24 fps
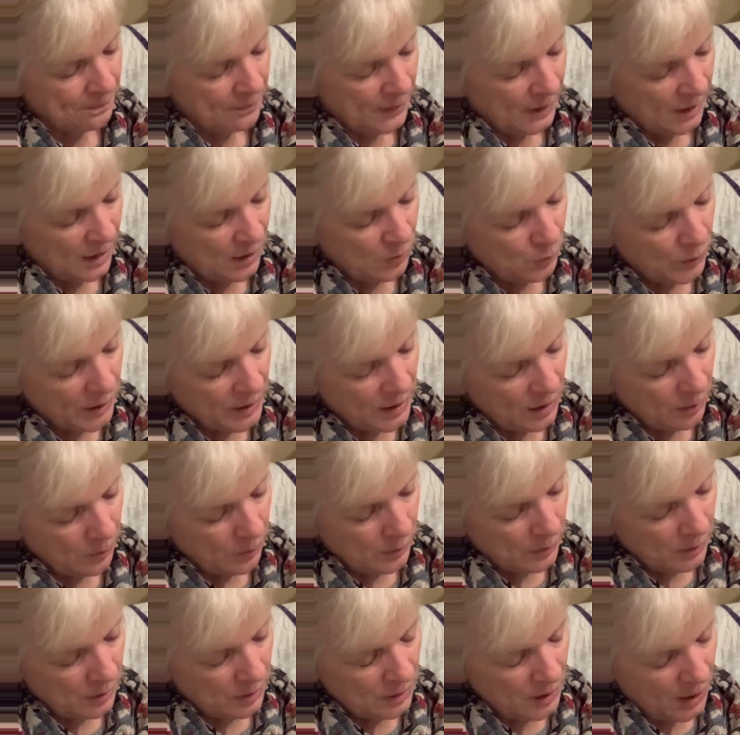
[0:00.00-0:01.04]
And when they were
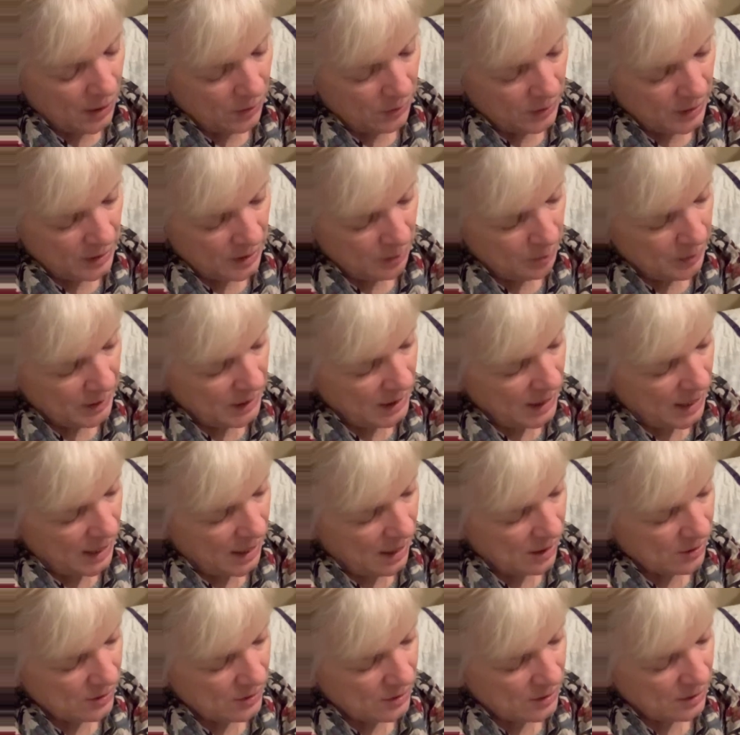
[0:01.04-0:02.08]
alone in the big
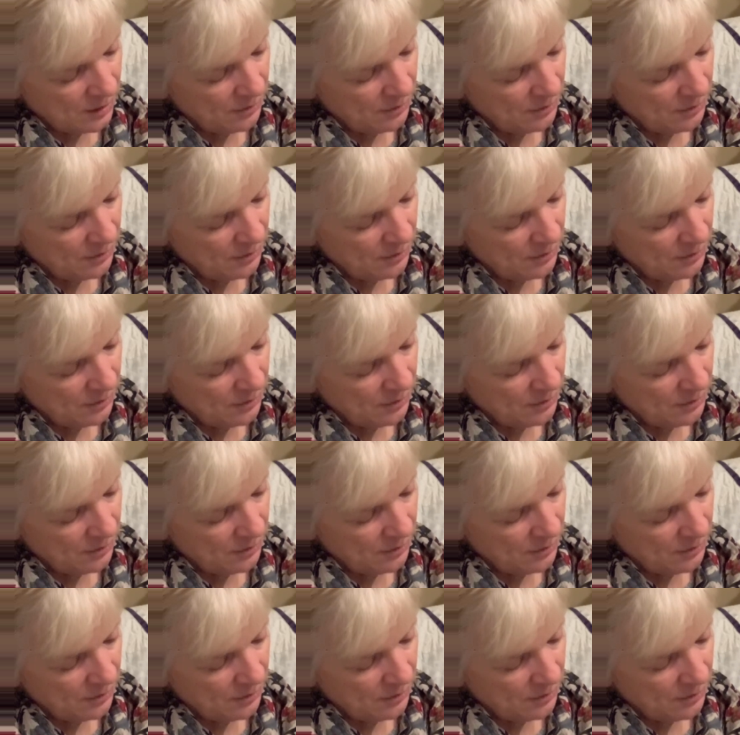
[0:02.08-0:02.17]
house,